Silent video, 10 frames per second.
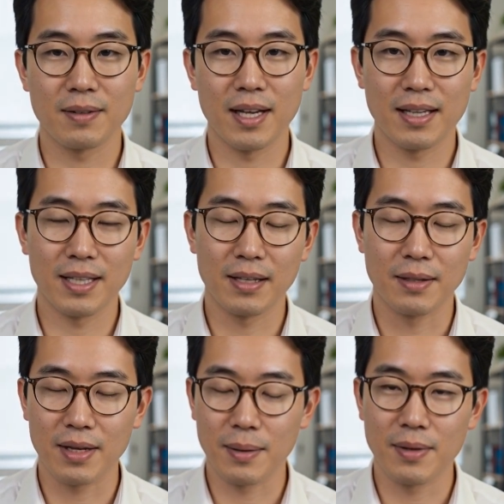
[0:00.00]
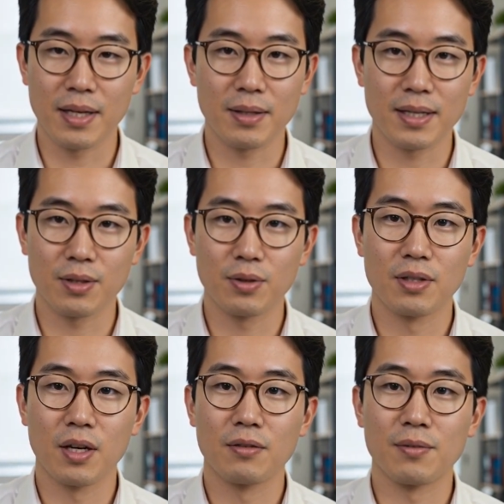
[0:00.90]
And a custom template lets you
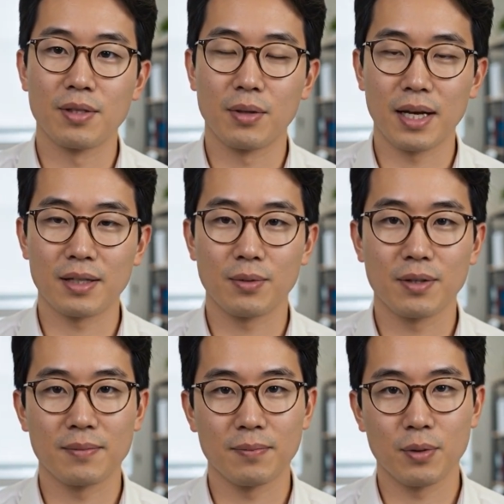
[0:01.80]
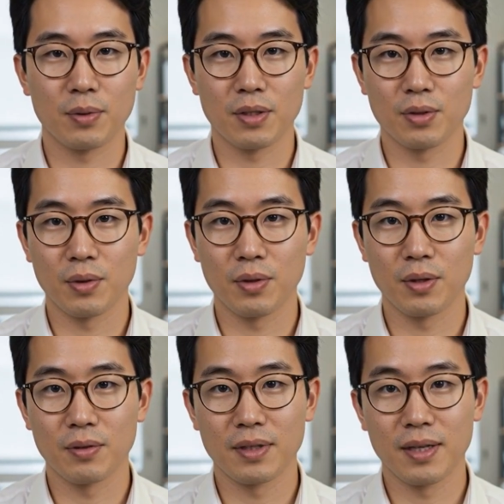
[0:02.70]
start from scratch with full
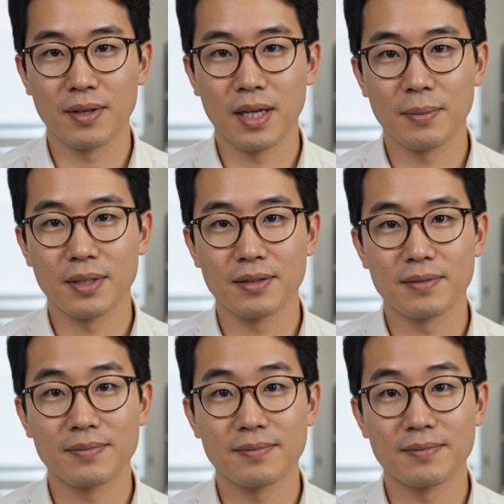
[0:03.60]
control over every option.